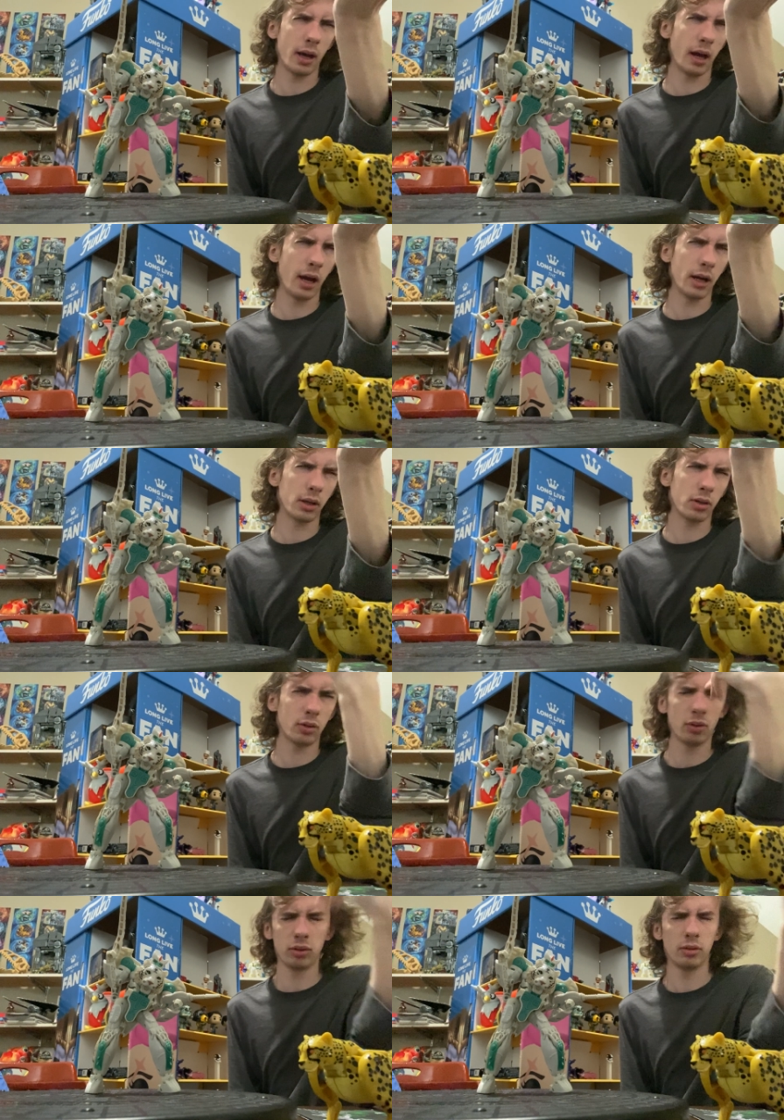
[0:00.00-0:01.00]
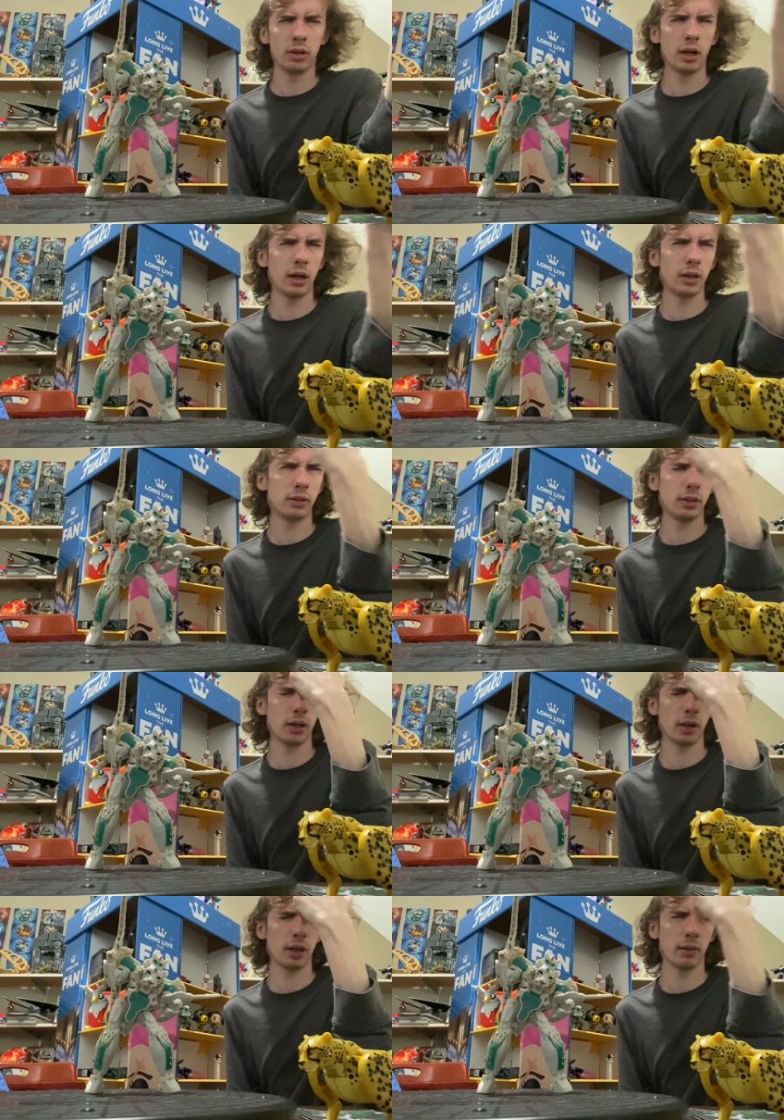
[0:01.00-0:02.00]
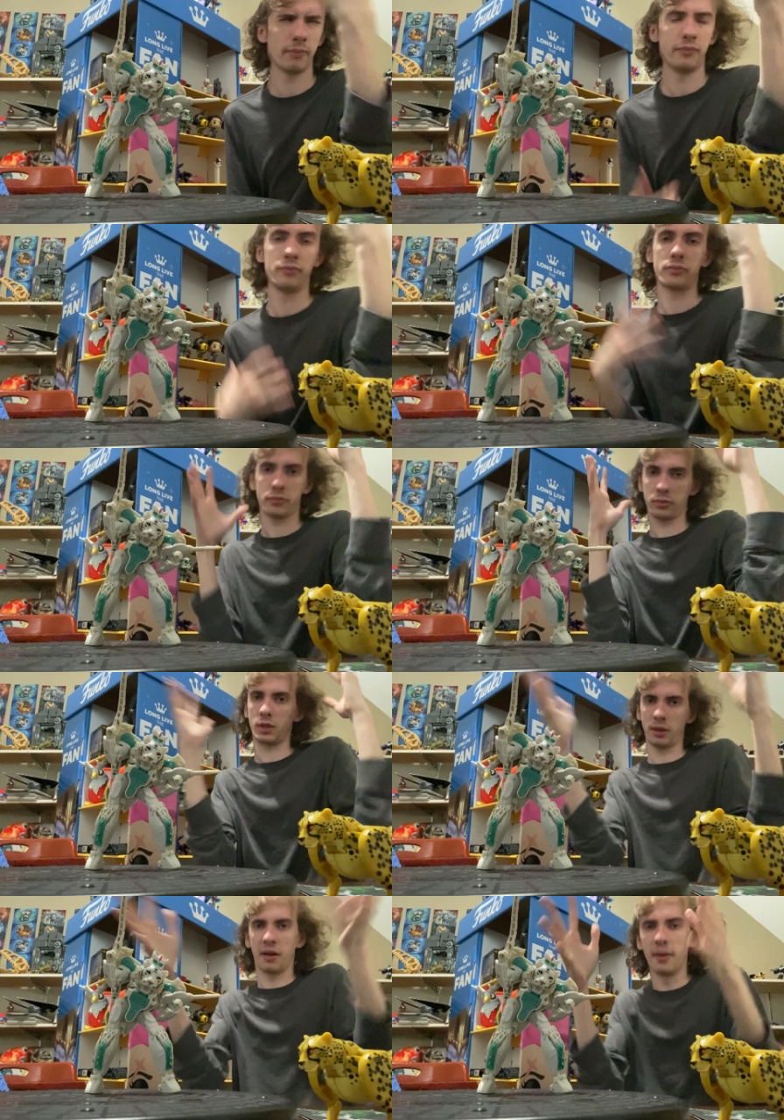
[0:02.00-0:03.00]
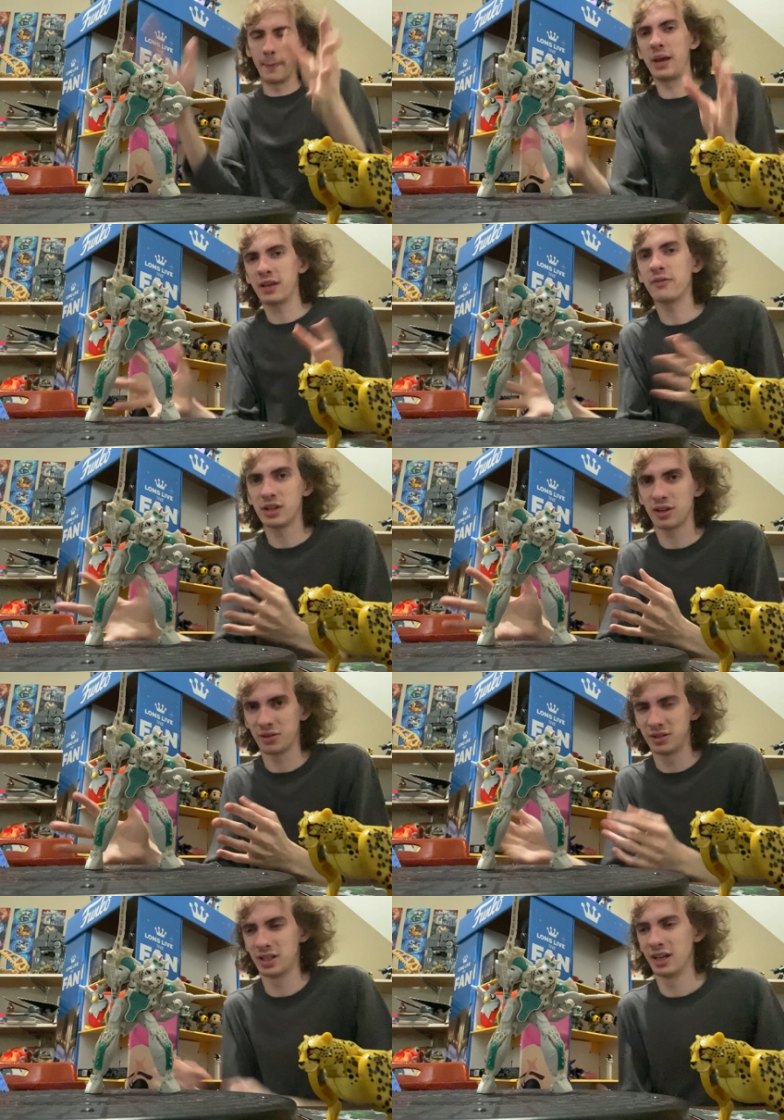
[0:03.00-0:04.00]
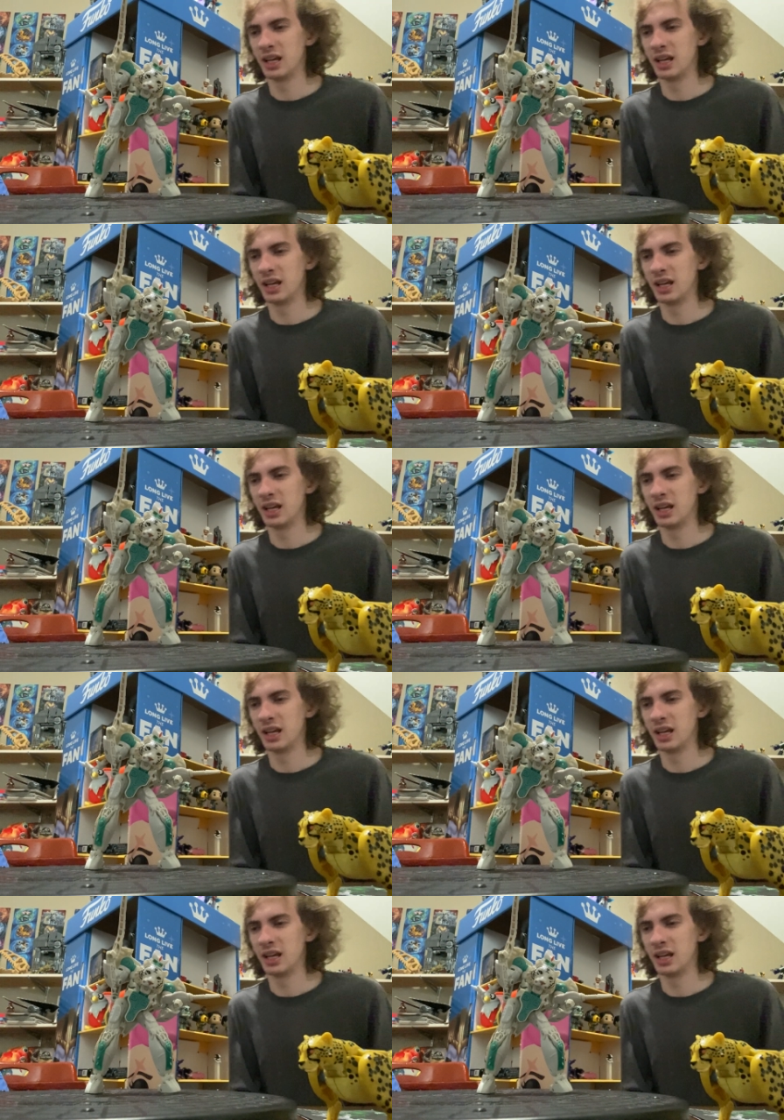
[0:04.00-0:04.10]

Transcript: I could not um, make videos.